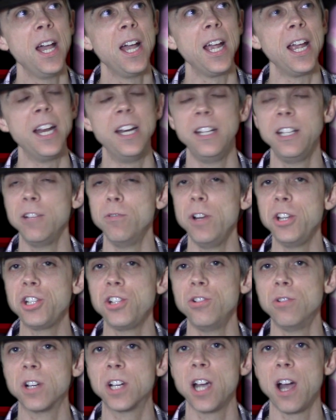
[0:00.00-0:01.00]
In the
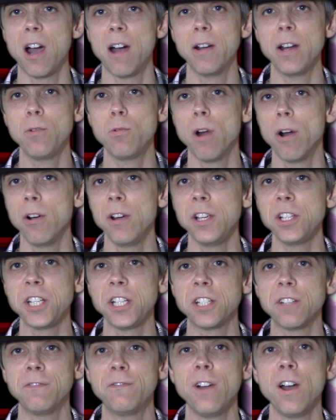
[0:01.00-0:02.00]
original Akari Warriors,
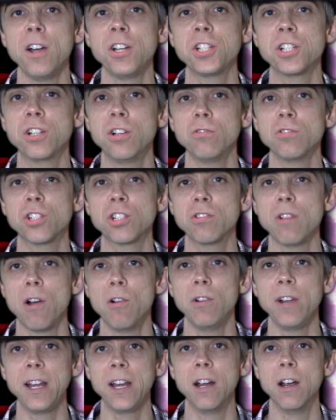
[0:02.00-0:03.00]
it's a vertical
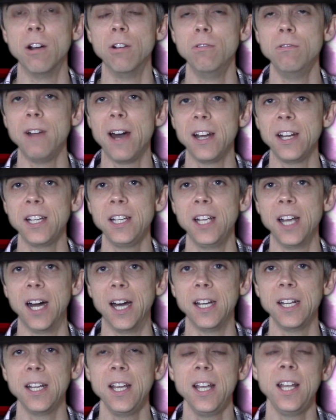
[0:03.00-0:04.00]
scrolling run and
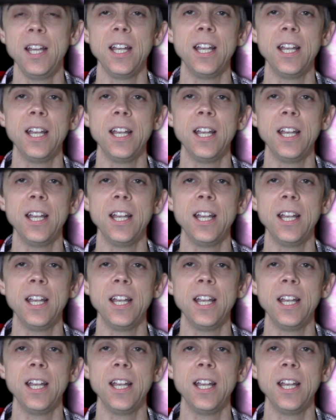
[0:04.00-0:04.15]
gun.